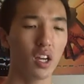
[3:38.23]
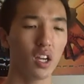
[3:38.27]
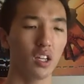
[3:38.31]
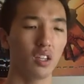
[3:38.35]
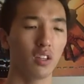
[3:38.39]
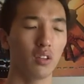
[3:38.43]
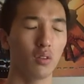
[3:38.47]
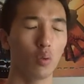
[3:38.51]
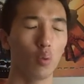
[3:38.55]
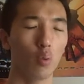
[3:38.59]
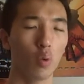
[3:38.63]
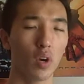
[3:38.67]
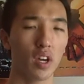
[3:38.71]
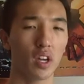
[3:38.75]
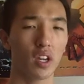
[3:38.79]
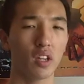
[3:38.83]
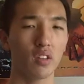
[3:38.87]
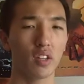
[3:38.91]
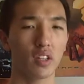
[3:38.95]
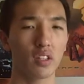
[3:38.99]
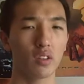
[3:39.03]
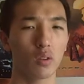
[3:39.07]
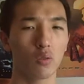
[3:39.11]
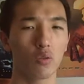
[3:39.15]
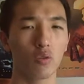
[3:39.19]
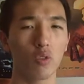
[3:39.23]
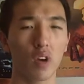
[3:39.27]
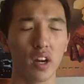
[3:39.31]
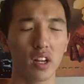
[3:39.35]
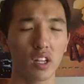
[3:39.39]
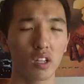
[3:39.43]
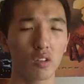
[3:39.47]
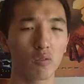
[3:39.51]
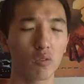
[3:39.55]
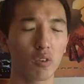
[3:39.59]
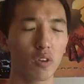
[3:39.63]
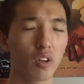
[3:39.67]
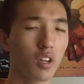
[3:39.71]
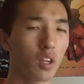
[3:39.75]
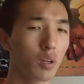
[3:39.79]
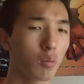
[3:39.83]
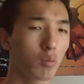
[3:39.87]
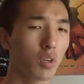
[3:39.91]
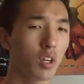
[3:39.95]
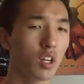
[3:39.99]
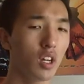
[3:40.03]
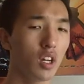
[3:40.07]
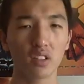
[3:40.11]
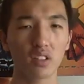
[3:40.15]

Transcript: and the way like the writing for him.